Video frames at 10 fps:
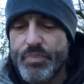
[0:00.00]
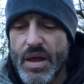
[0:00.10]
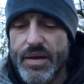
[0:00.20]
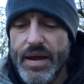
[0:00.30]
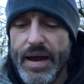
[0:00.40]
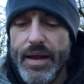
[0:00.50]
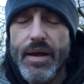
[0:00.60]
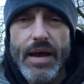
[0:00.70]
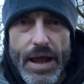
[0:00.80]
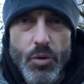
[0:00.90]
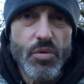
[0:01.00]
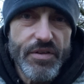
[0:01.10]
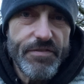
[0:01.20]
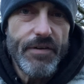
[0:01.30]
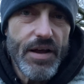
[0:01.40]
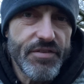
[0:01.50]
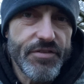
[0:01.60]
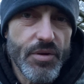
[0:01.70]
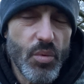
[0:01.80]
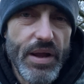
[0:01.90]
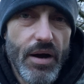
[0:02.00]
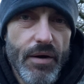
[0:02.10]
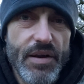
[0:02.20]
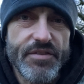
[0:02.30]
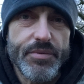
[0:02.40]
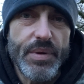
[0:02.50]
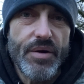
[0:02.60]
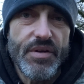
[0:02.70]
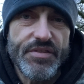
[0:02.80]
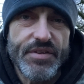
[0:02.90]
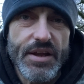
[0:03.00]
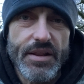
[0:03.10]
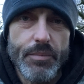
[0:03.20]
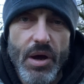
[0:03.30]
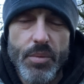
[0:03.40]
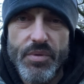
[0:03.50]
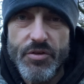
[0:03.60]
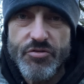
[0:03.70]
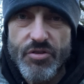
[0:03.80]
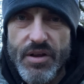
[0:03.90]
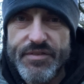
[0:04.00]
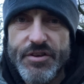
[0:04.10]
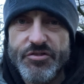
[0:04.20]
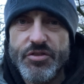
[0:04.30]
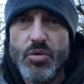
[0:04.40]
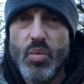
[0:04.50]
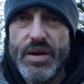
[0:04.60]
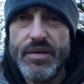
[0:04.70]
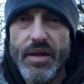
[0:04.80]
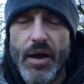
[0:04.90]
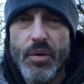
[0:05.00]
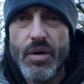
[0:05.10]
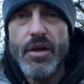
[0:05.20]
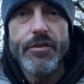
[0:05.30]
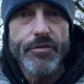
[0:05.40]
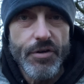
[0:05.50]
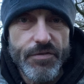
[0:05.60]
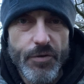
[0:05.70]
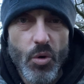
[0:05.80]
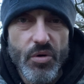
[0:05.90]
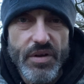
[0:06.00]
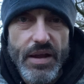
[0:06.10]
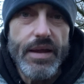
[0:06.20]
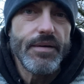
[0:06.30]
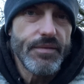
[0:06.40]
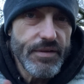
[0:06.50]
Okay, and all the fuss that we are experiencing at the moment, the transitional window through 4D,